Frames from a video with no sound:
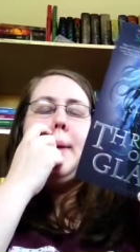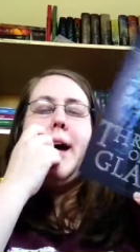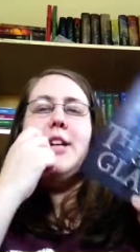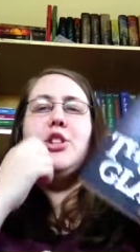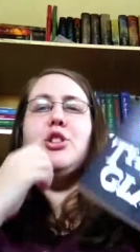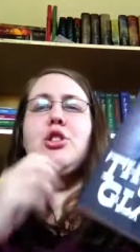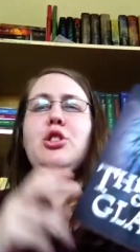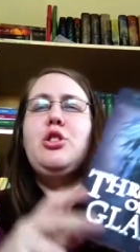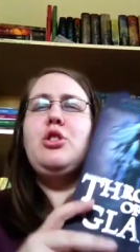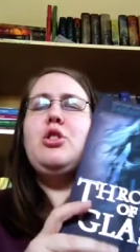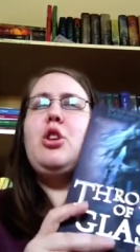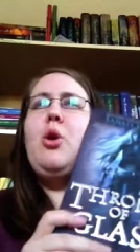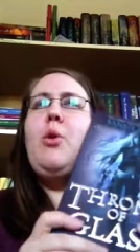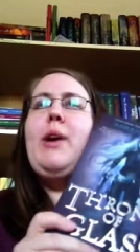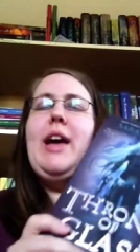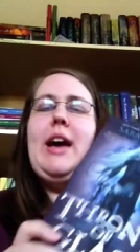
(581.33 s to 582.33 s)
I
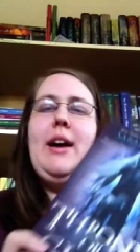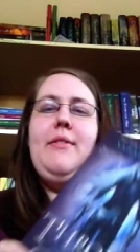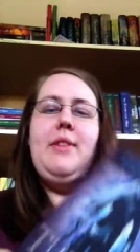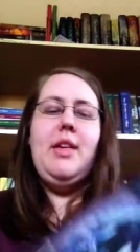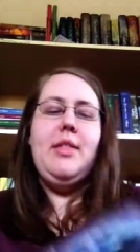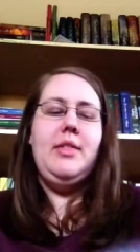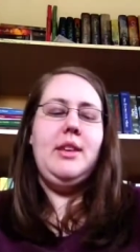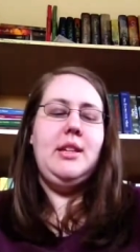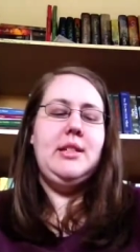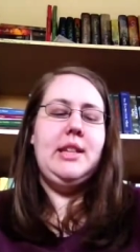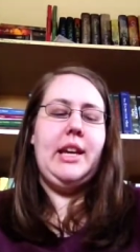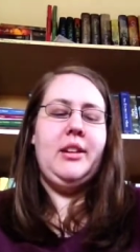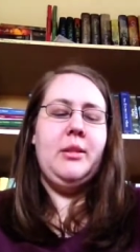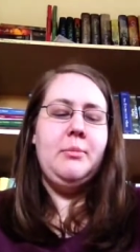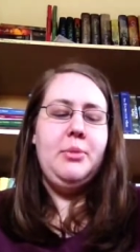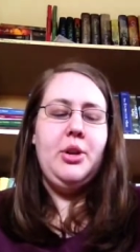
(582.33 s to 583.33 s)
don't have the
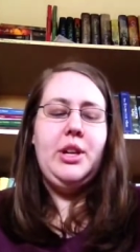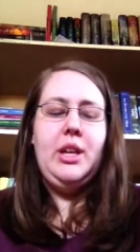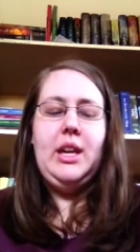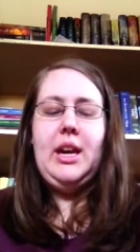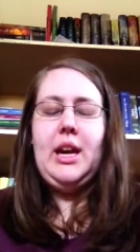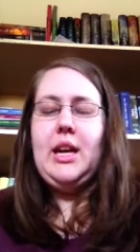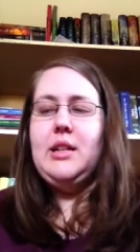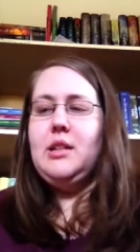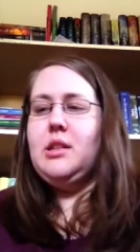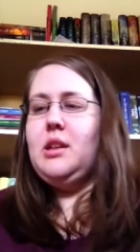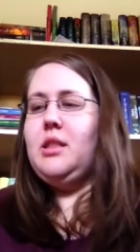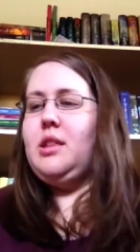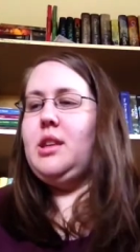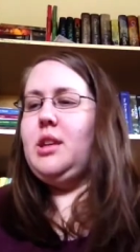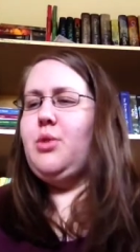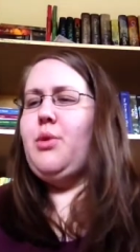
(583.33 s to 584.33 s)
second book yet,
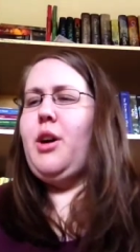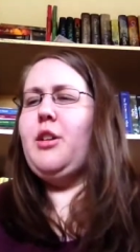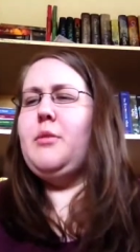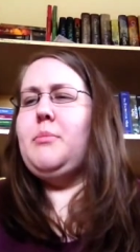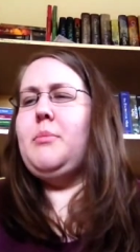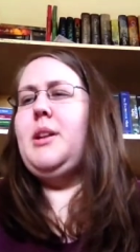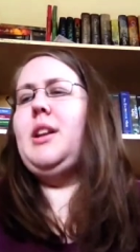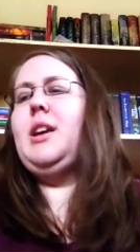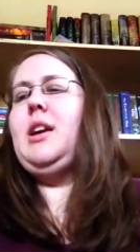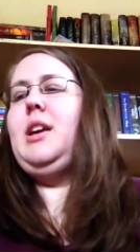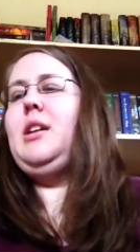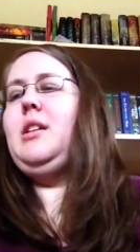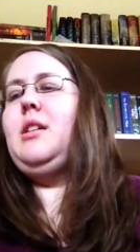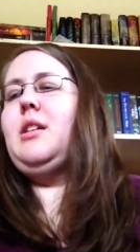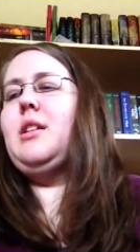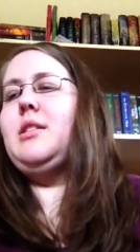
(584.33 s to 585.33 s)
The Crown of
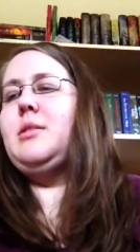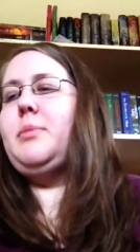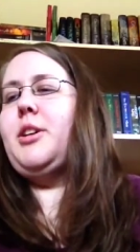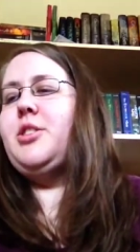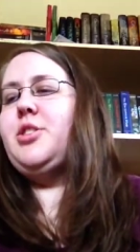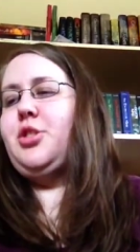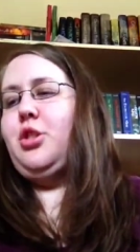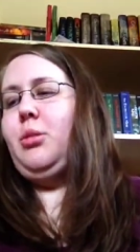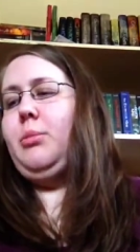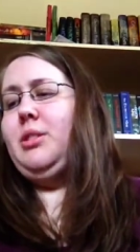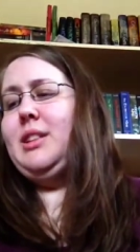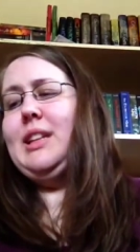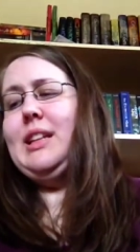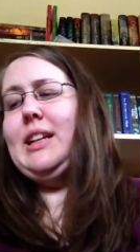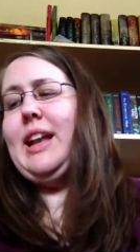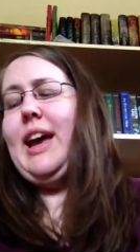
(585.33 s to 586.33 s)
Midnight, because Barnes & Noble
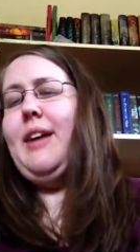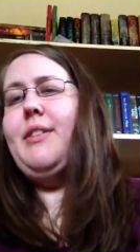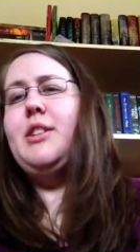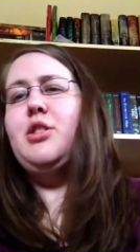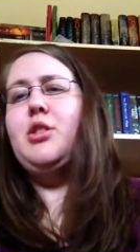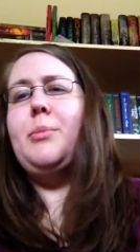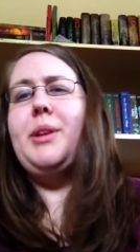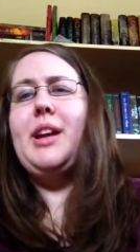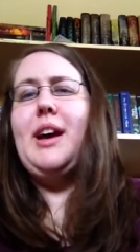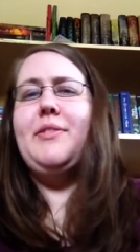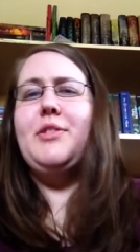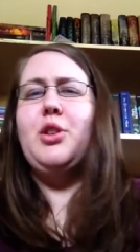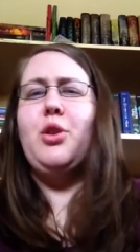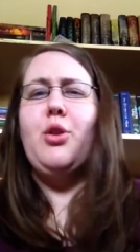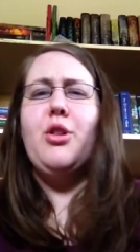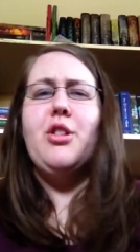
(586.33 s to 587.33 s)
didn't have it, so I'm going to have
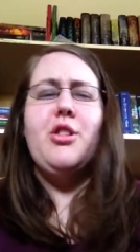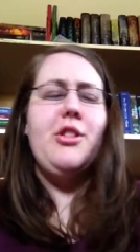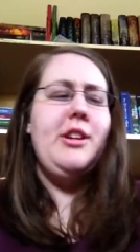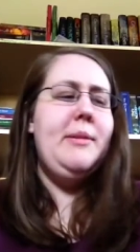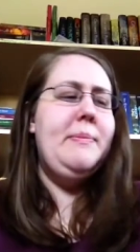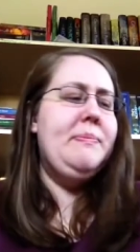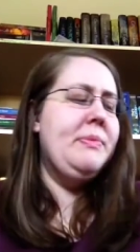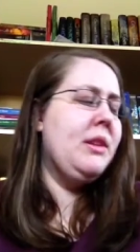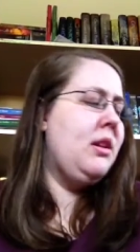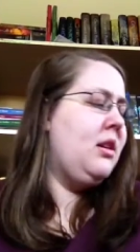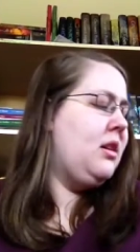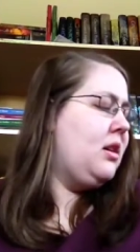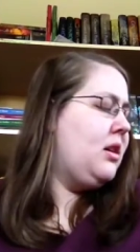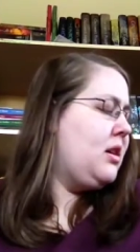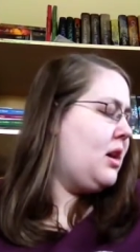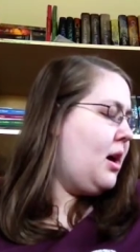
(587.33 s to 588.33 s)
to order it.
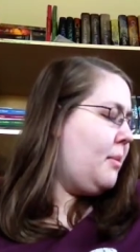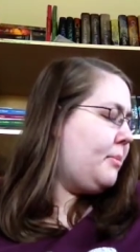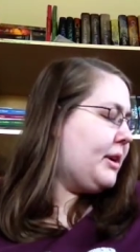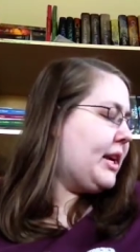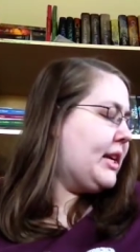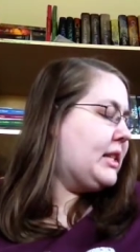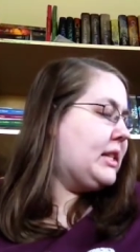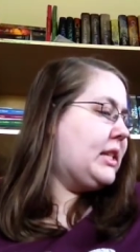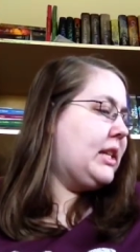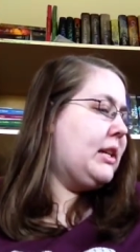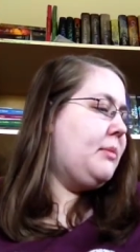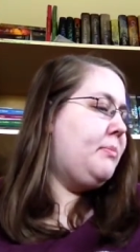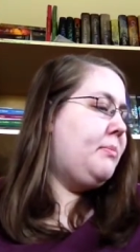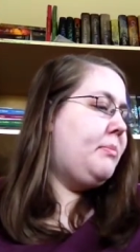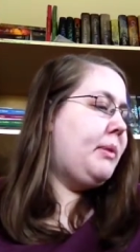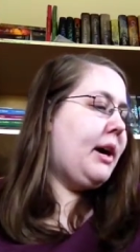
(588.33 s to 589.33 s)
But I
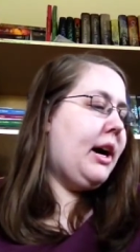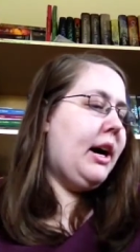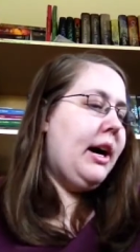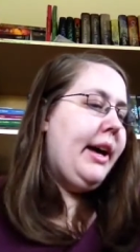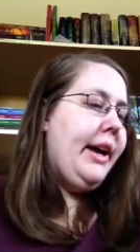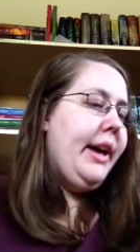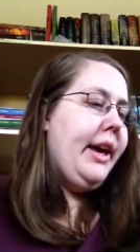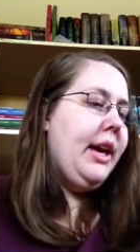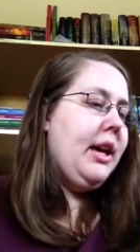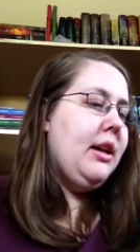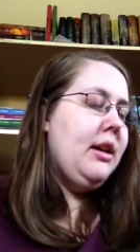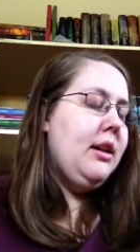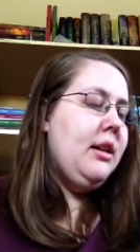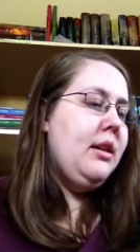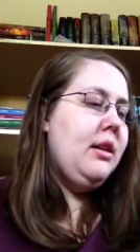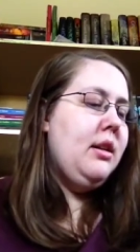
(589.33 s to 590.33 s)
did buy
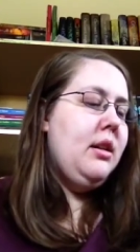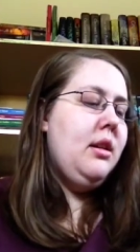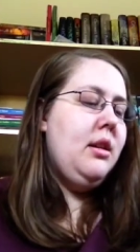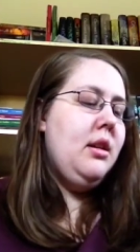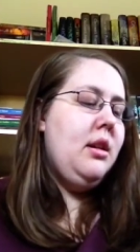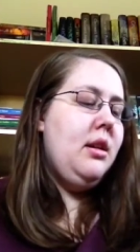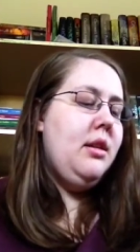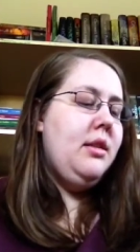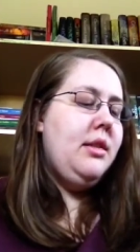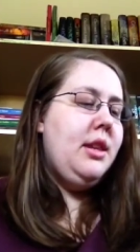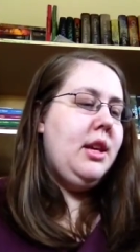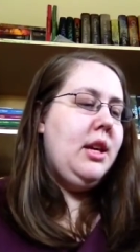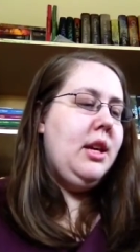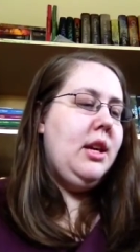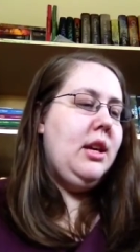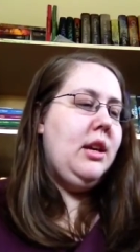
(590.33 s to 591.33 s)

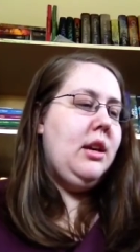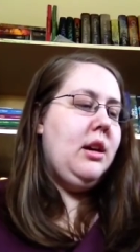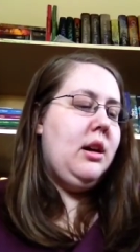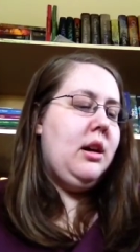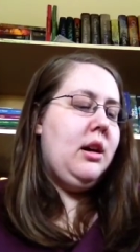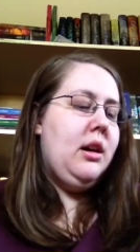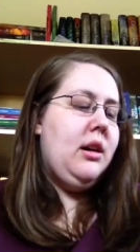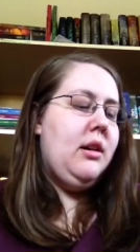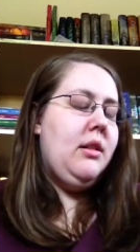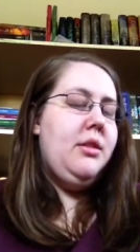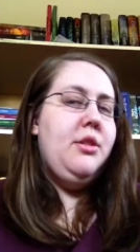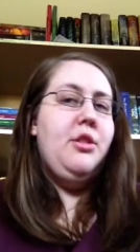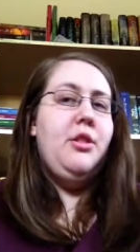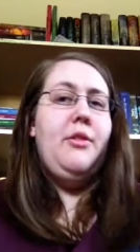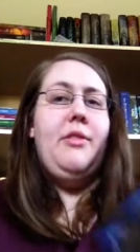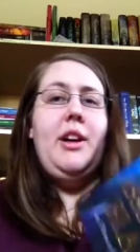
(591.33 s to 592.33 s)
the
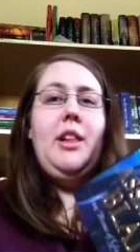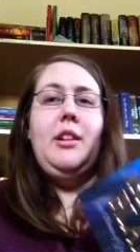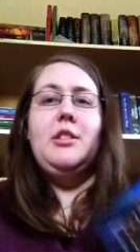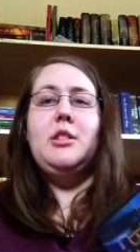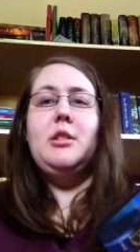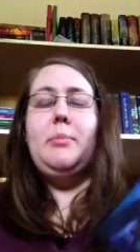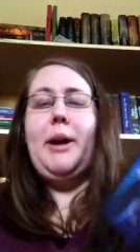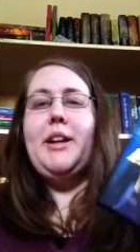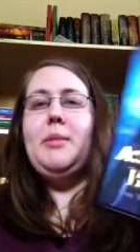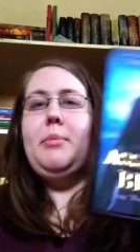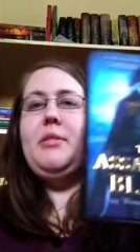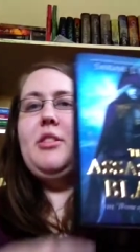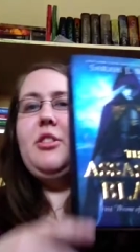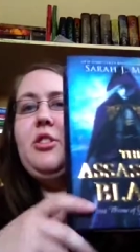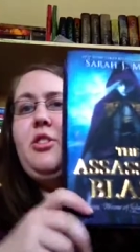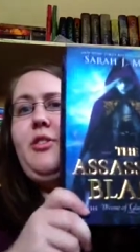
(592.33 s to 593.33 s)
novellas. The bind-up of
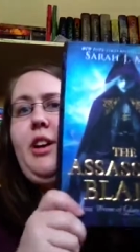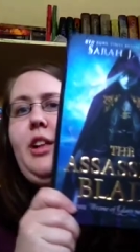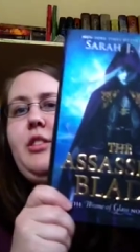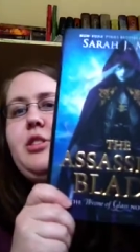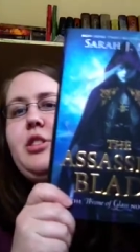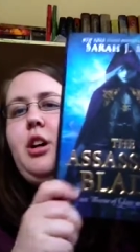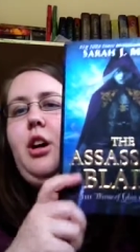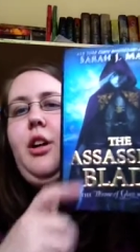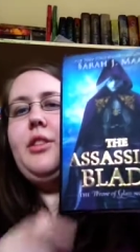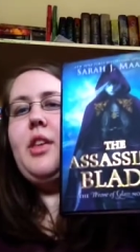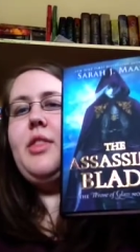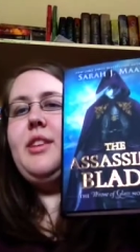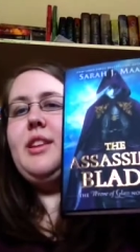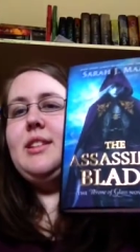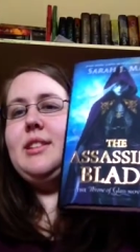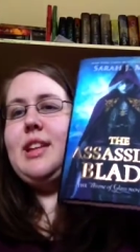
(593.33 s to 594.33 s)
the novellas called
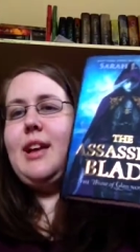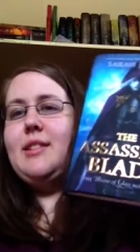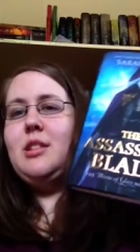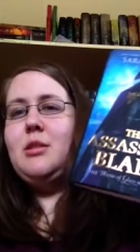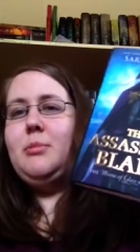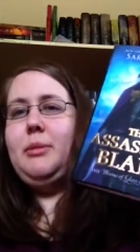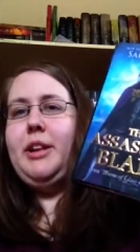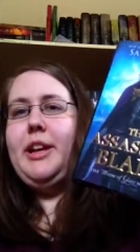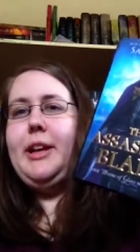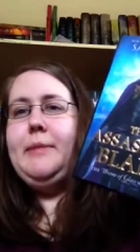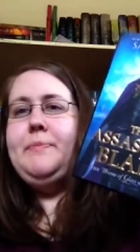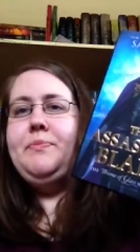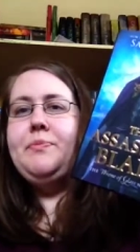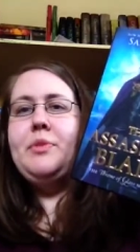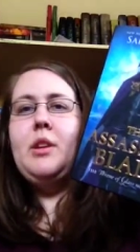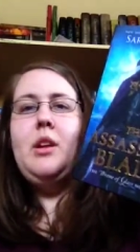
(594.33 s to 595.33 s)
The Assassin's Blade,
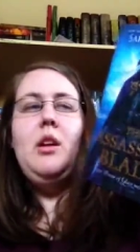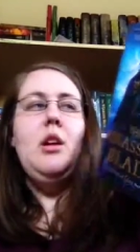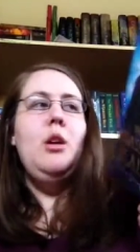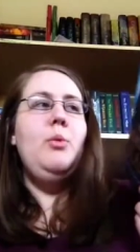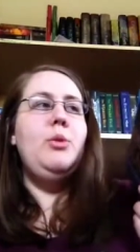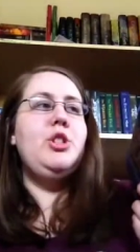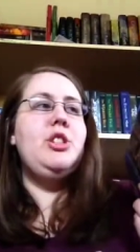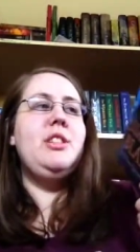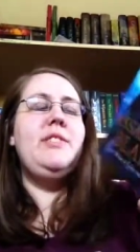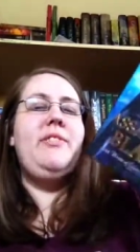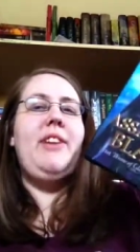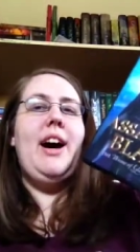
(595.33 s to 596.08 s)
which is the